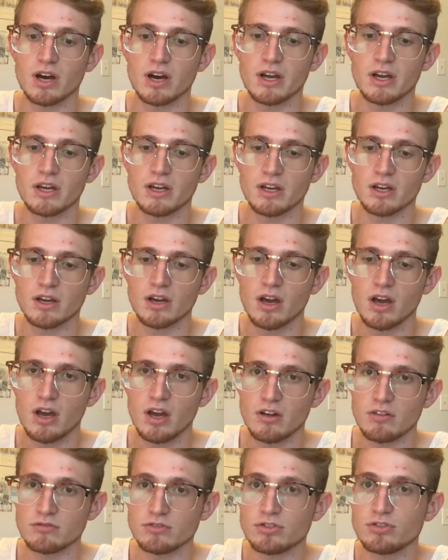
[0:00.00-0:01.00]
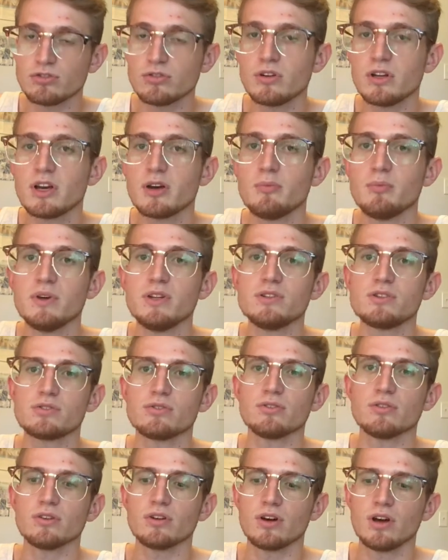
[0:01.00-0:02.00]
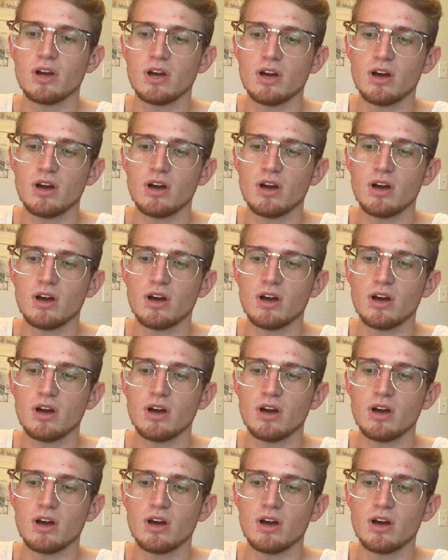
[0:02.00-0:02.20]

a truly a mentor.